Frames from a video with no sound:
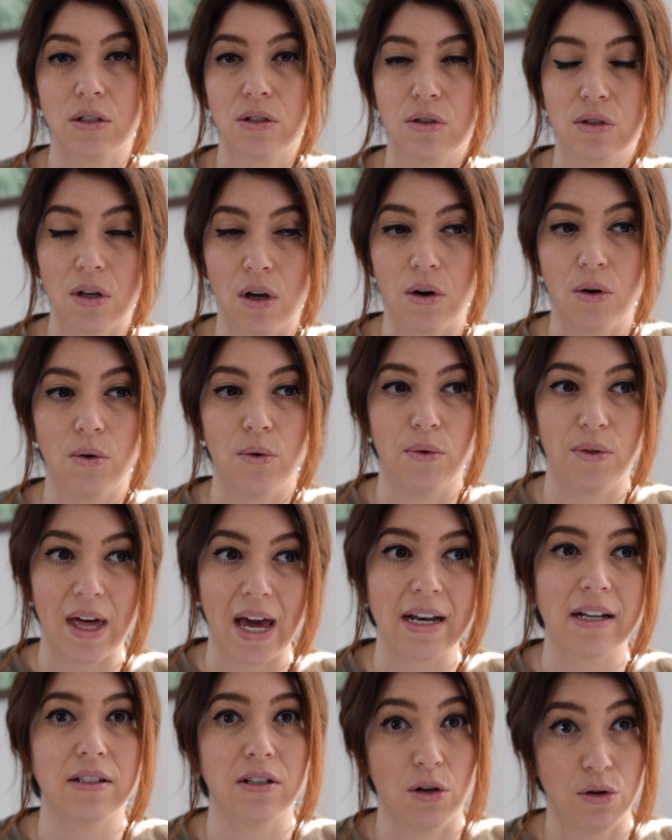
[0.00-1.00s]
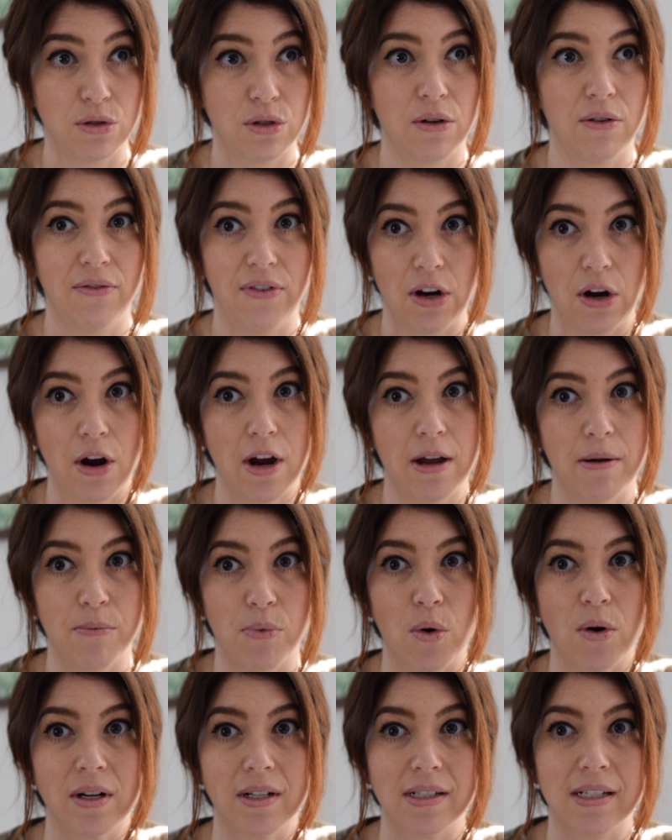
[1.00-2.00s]
So that is also very
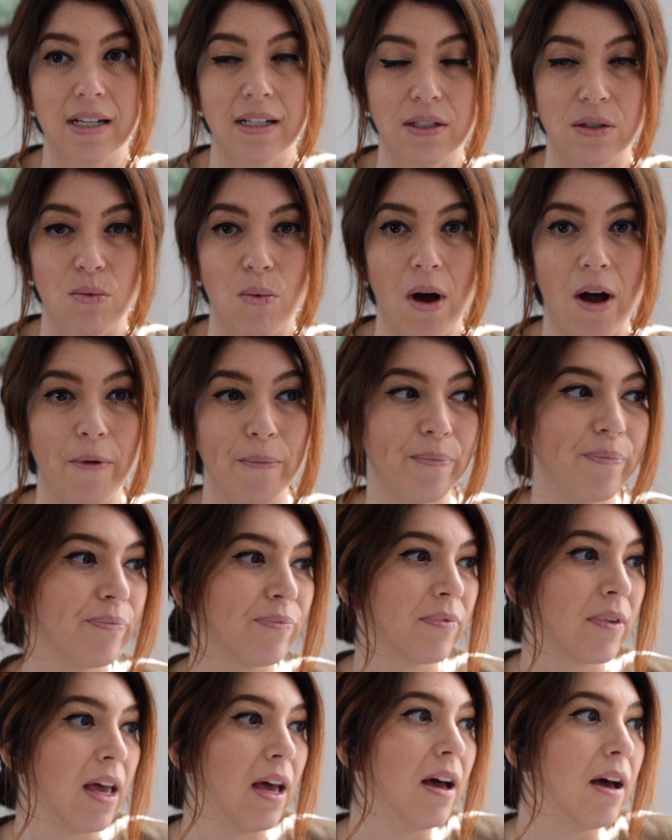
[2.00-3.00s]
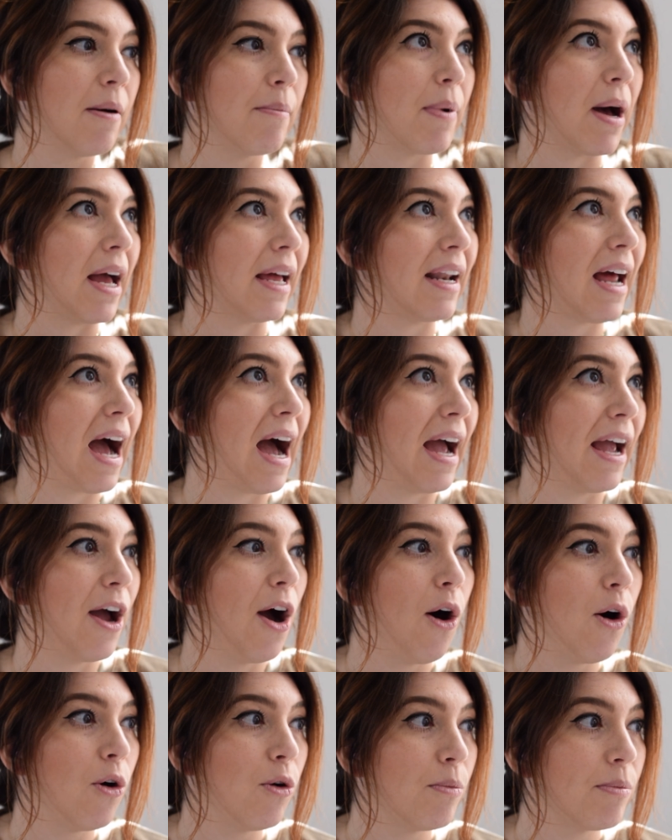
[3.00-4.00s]
important as well. But I
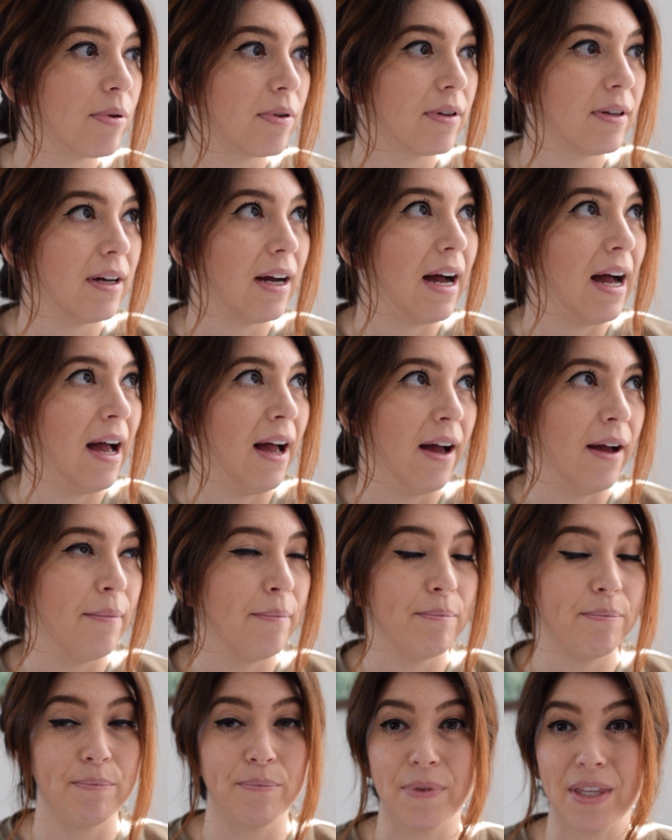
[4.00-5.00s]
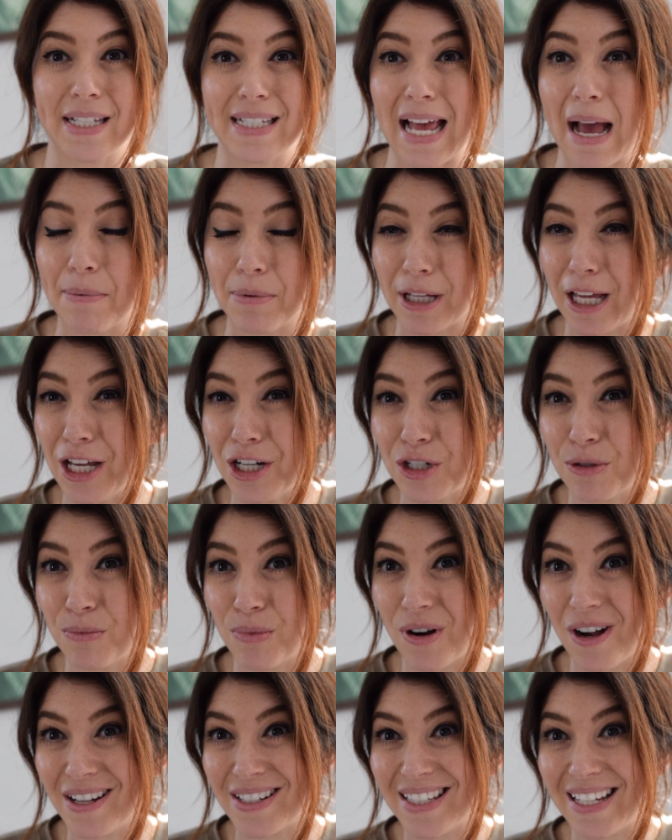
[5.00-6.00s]
hope this application
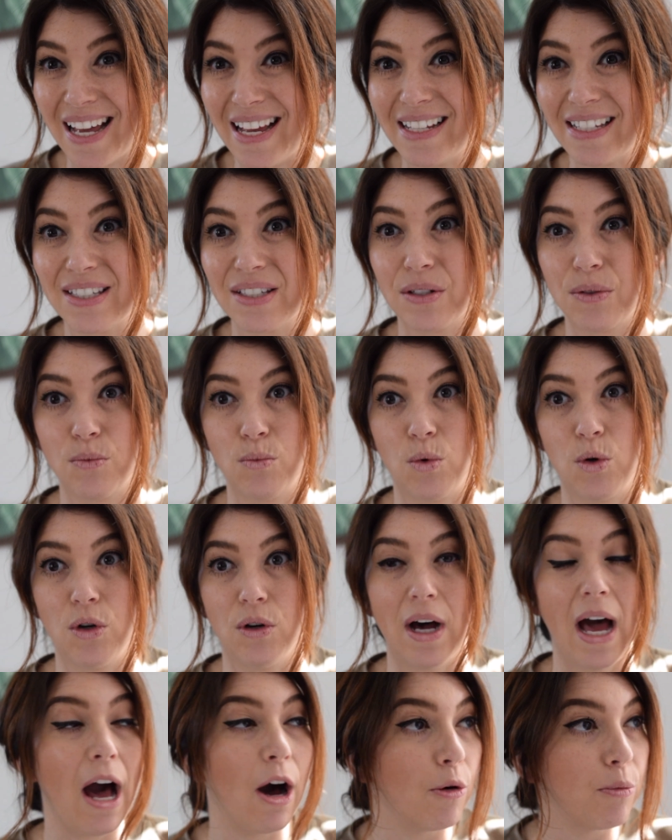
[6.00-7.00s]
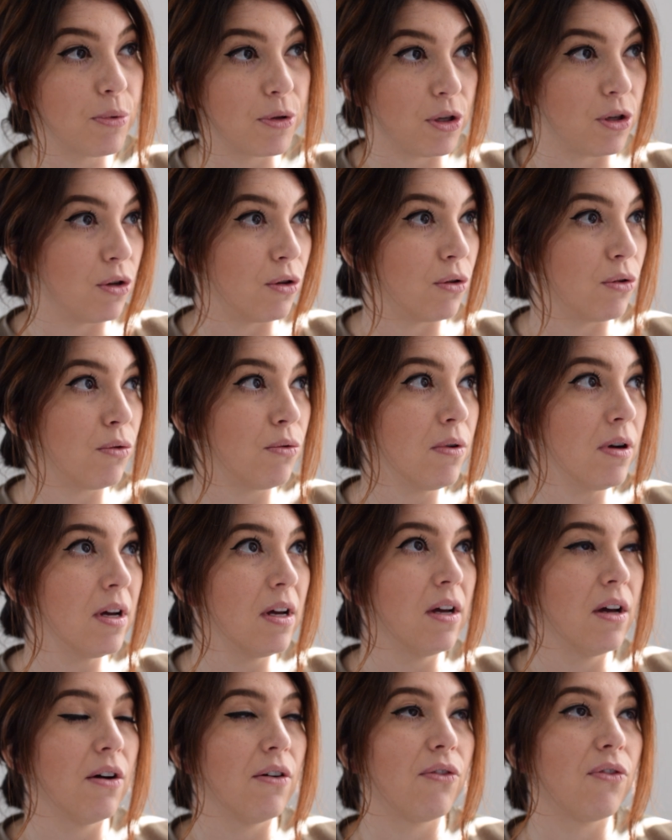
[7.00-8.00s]
process will help you
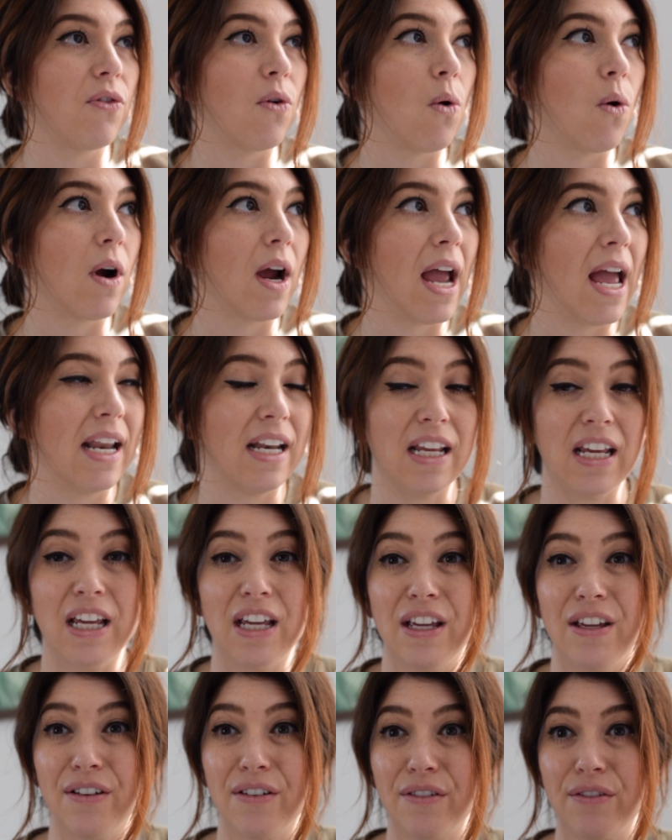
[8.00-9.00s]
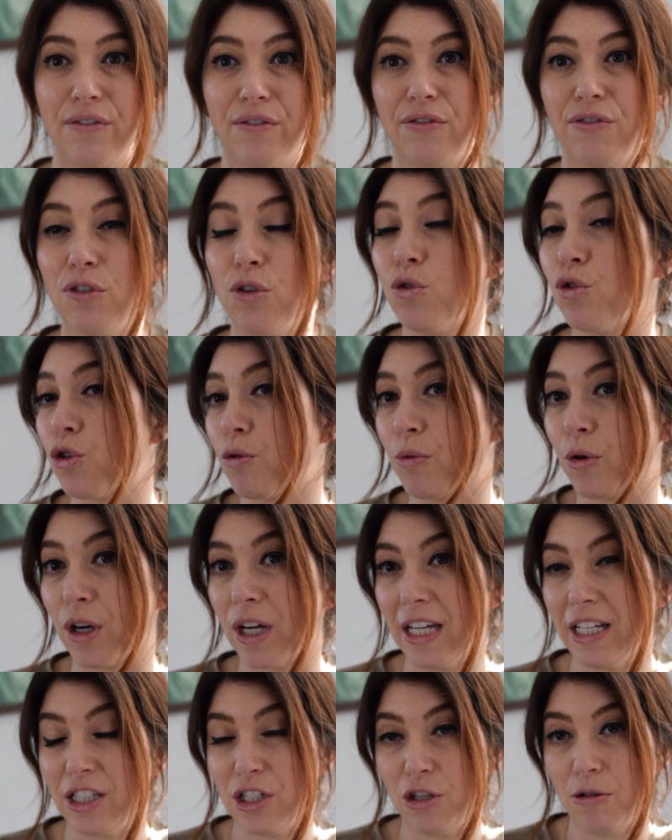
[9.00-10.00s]
for any future
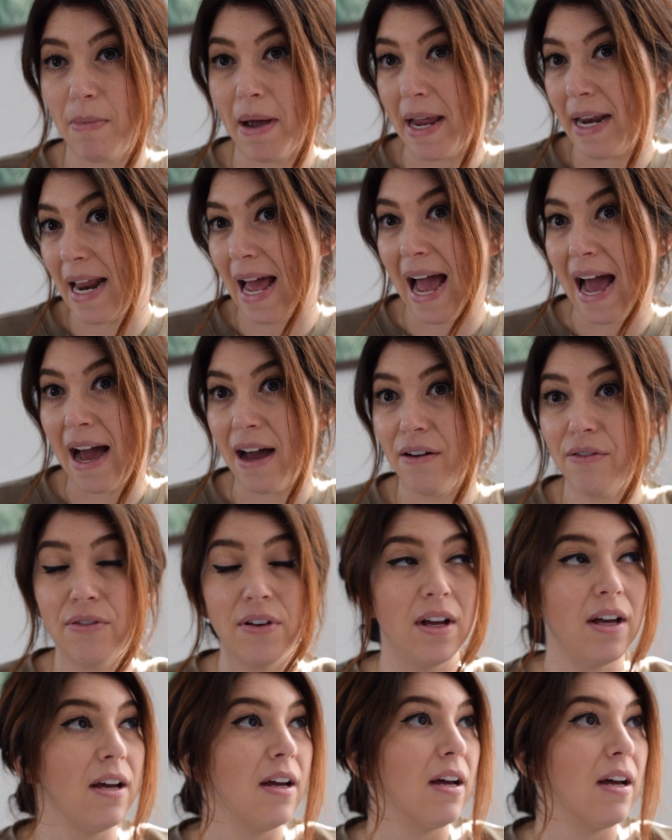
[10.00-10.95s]
bookings you might have.